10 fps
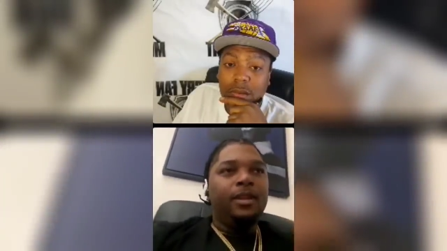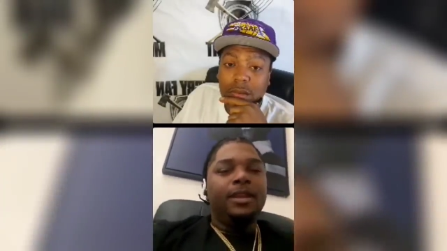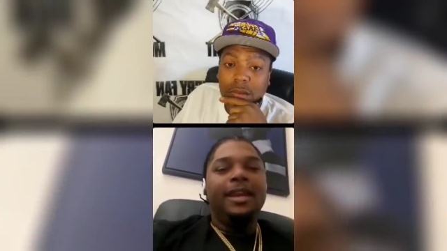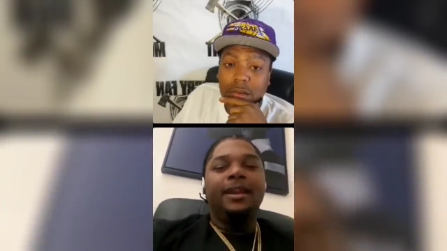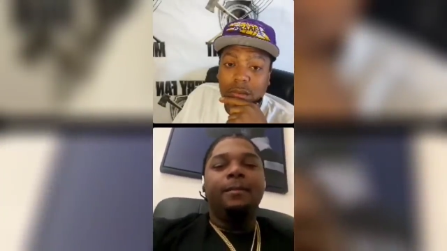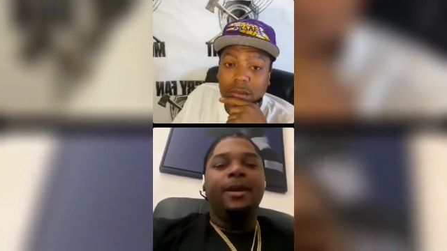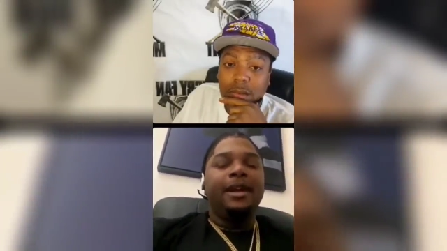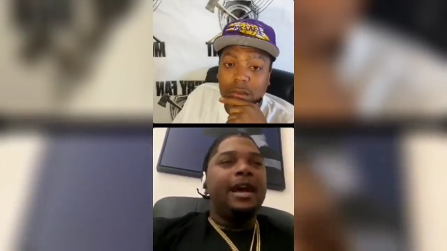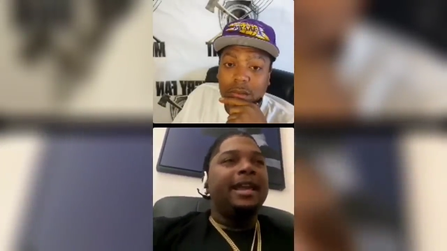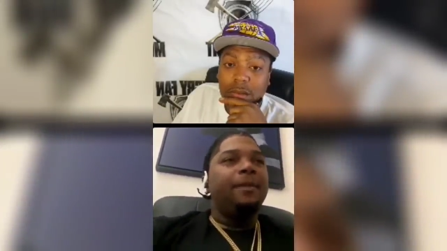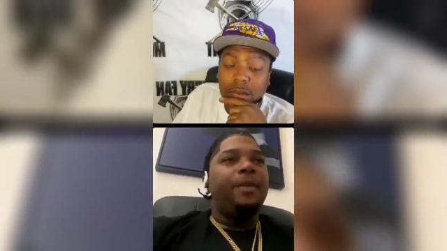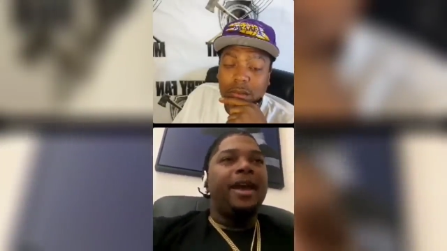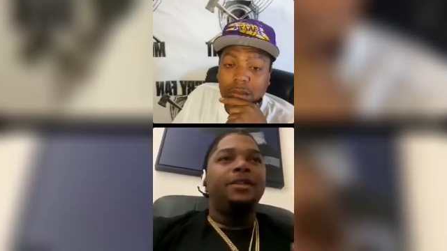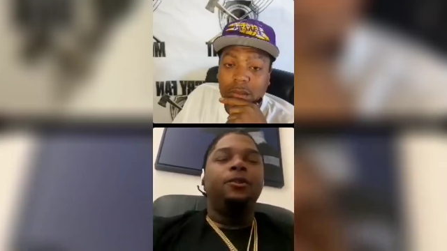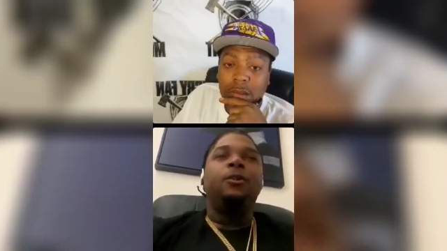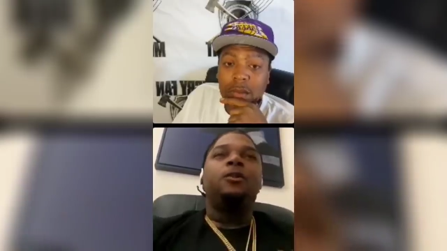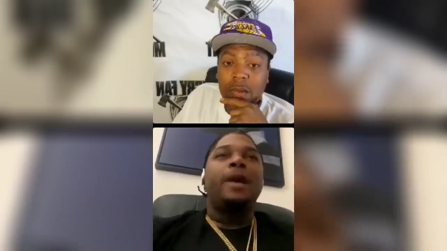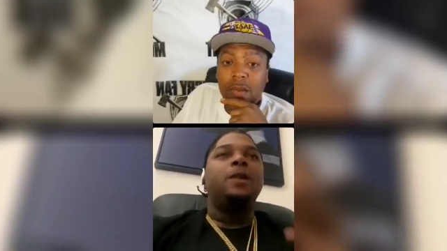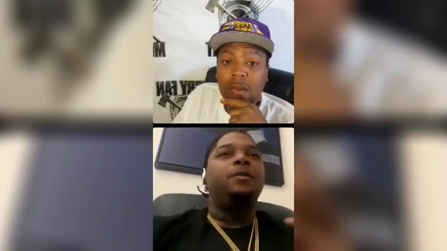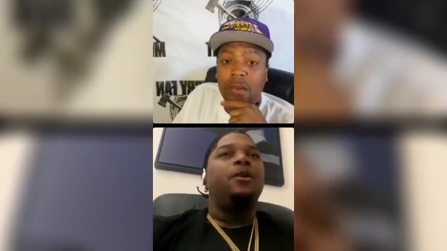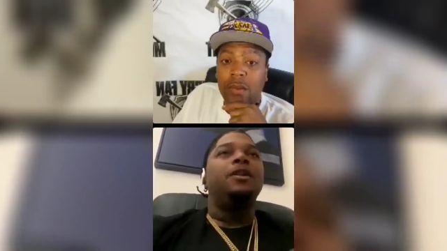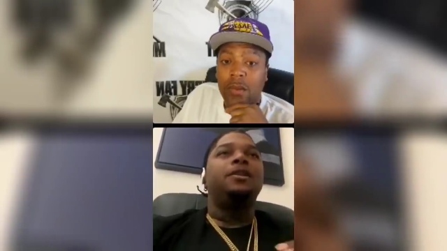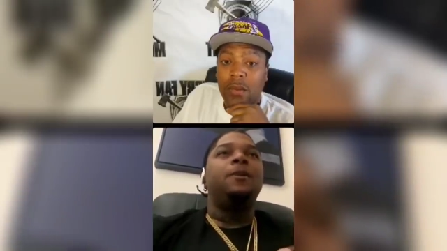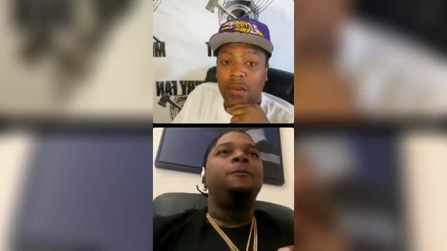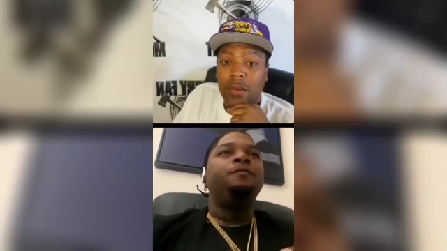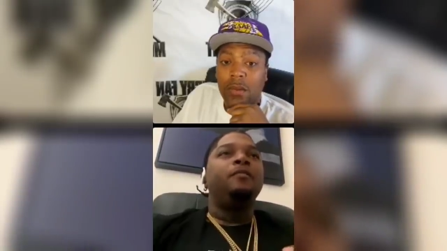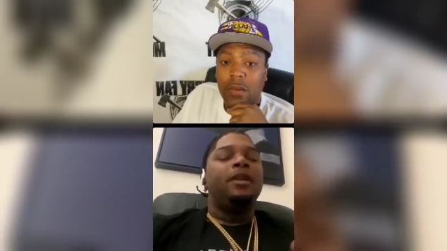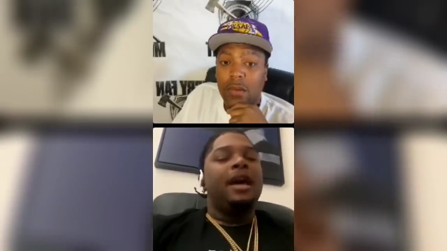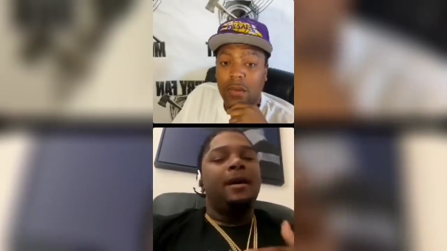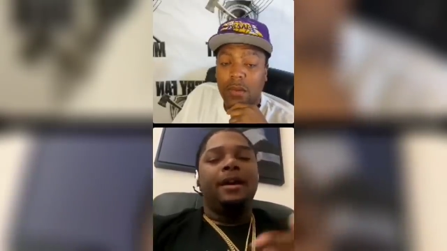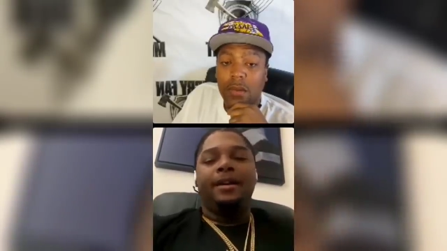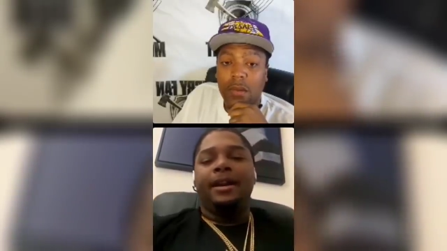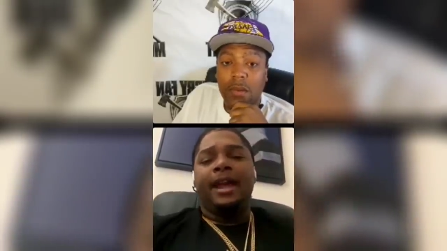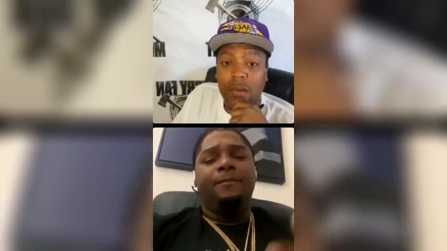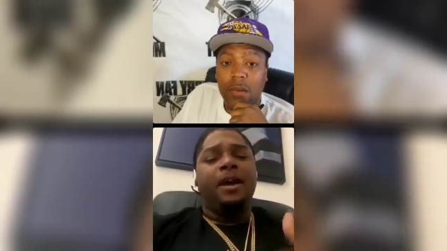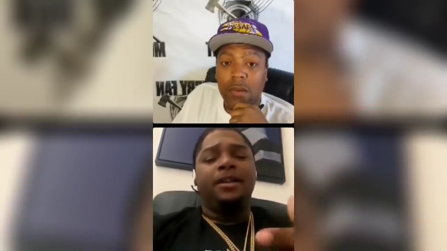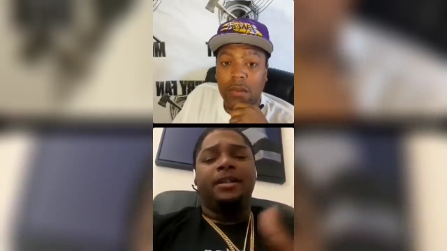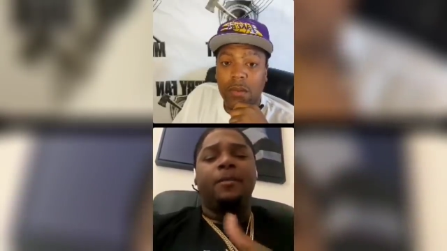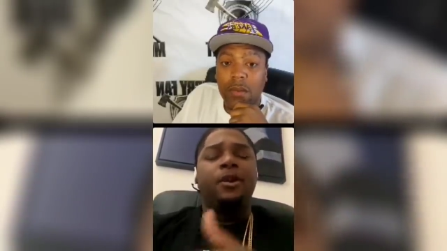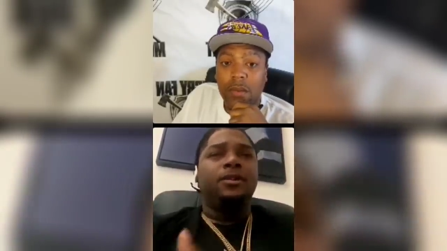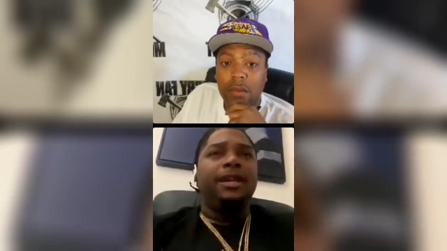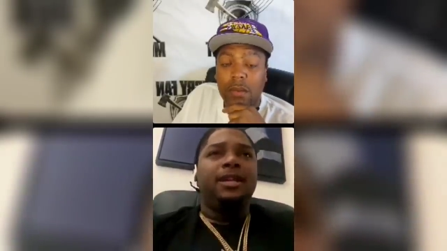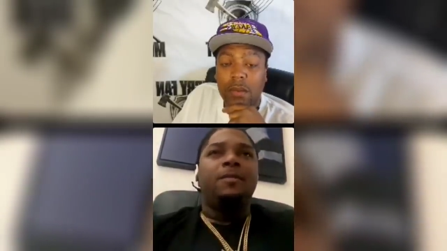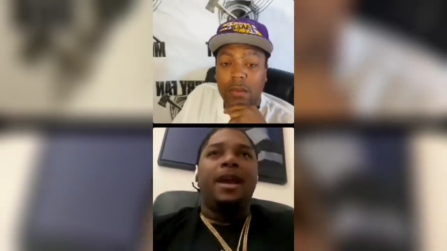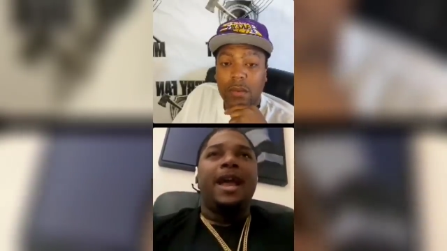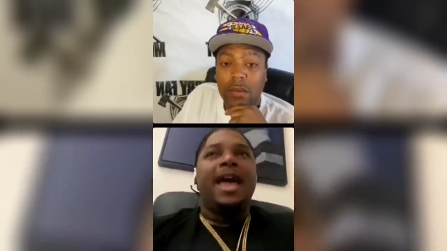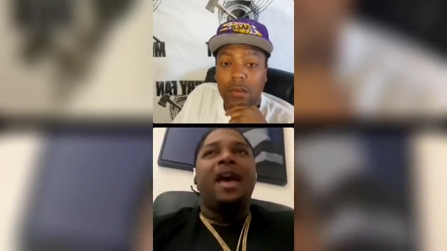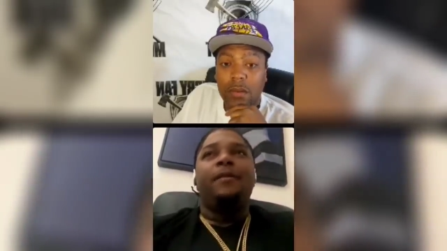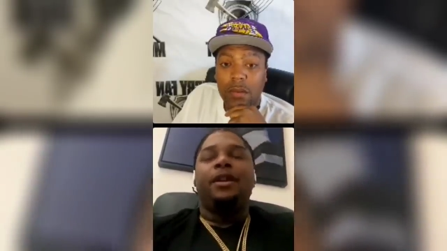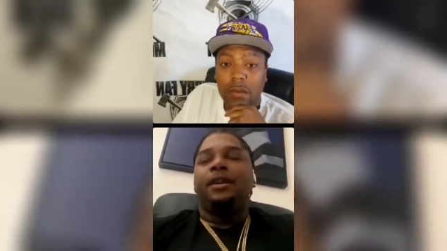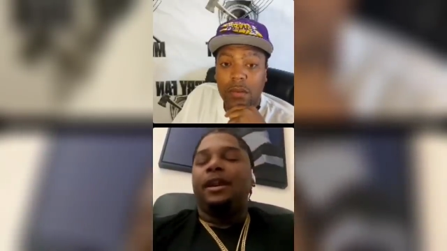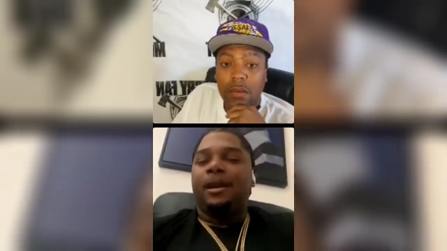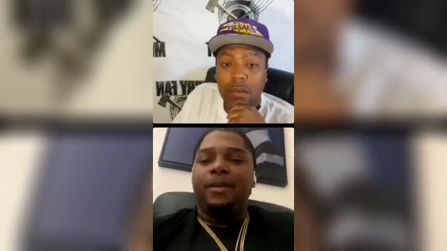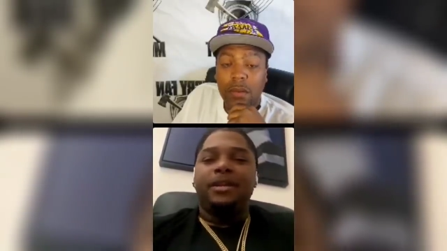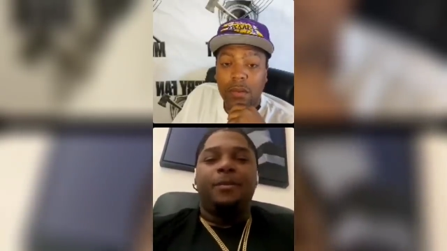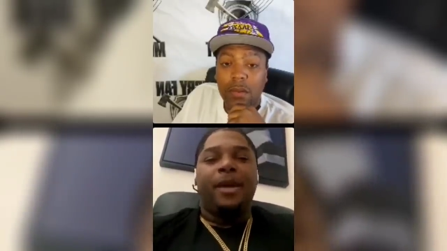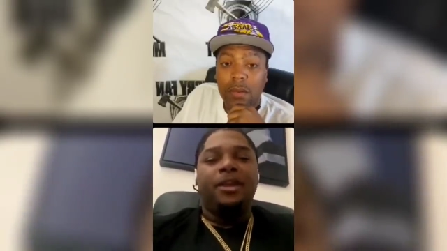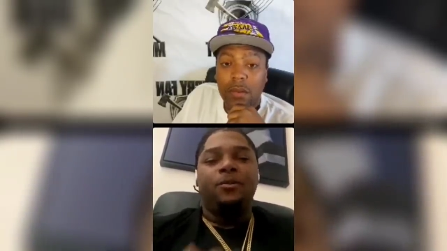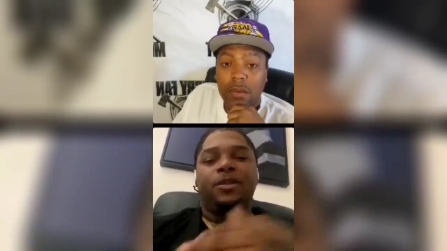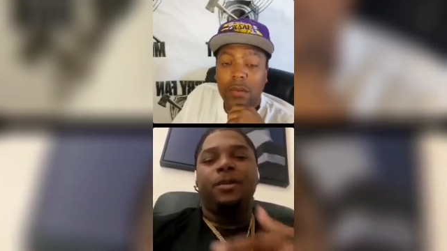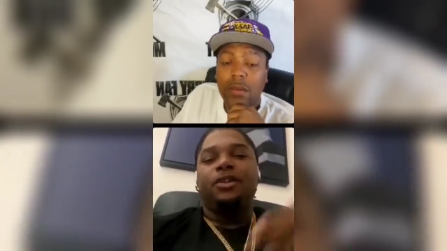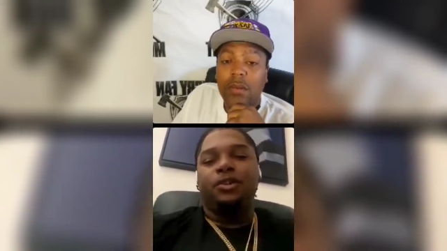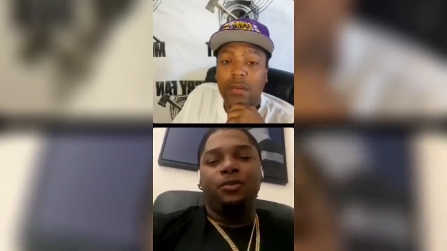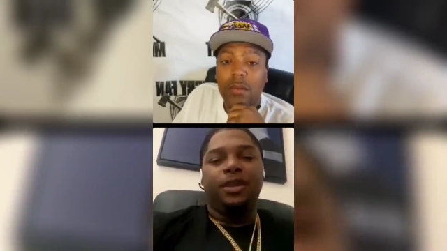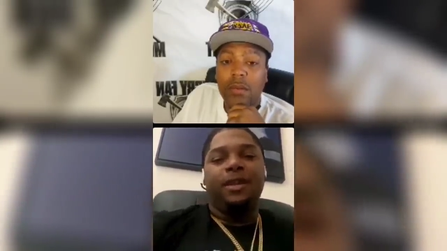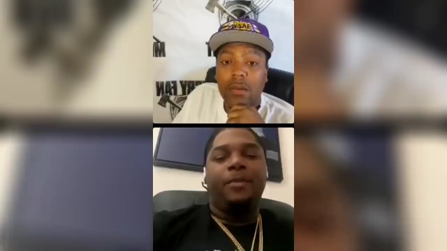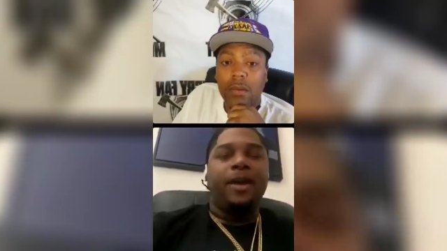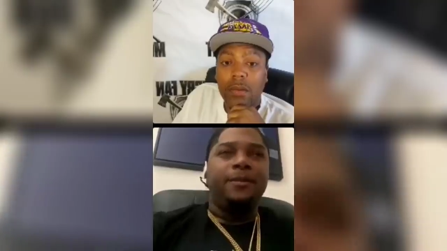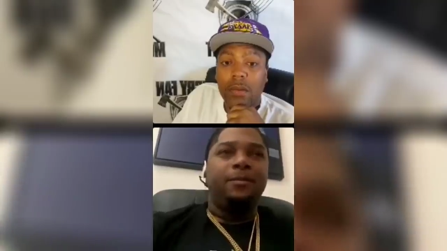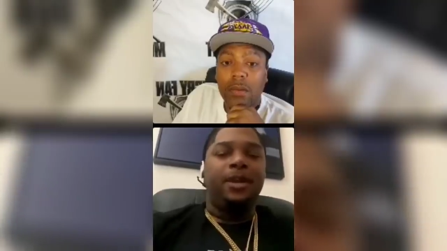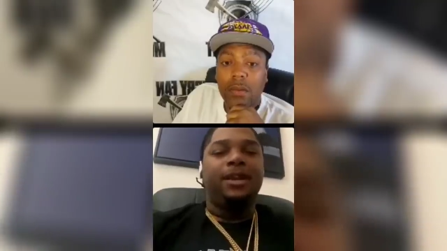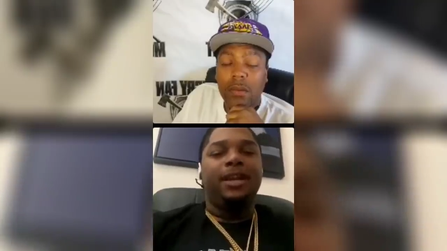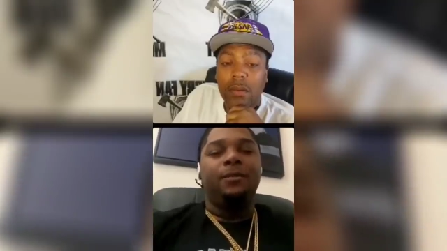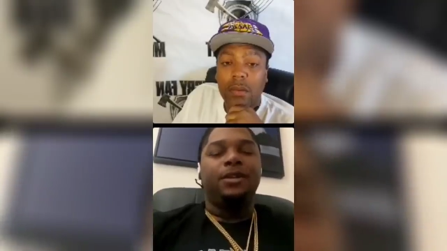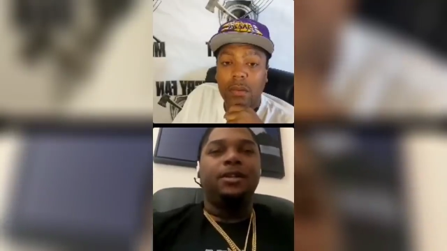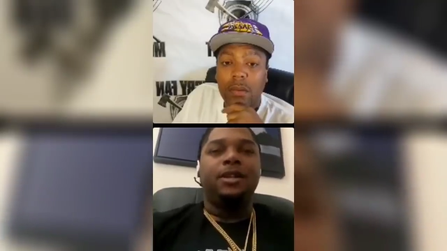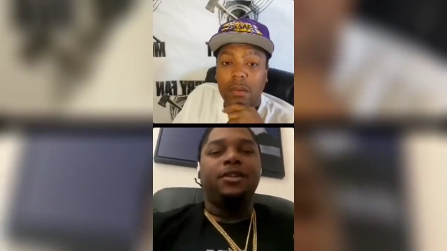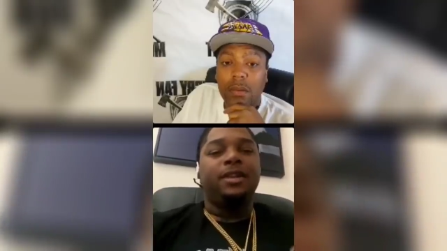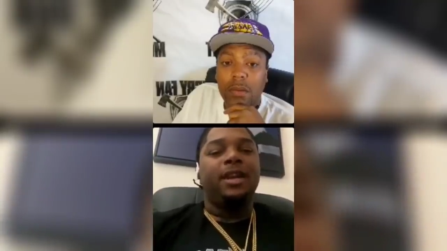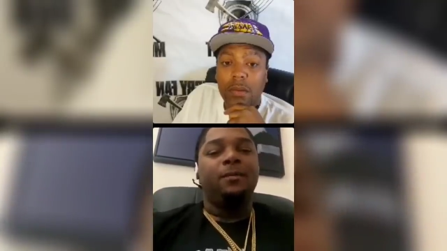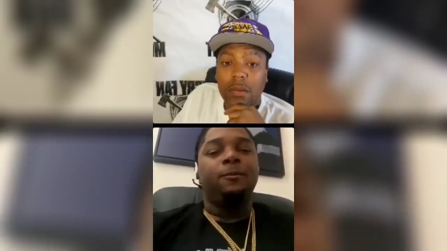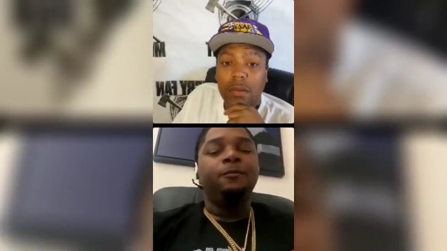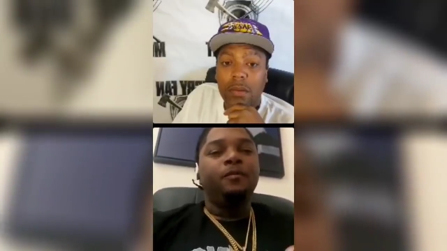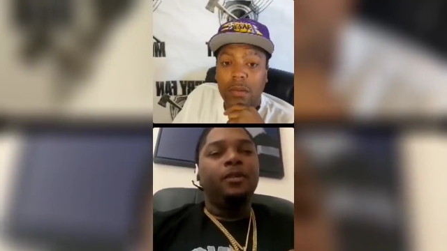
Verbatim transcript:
Speaker 1: Yeah, the month I get paid to do those battles, but also uh, uh they probably, some of those leagues might not have it. I mean to pay you as much as you would get paid in the big league, which is understandable.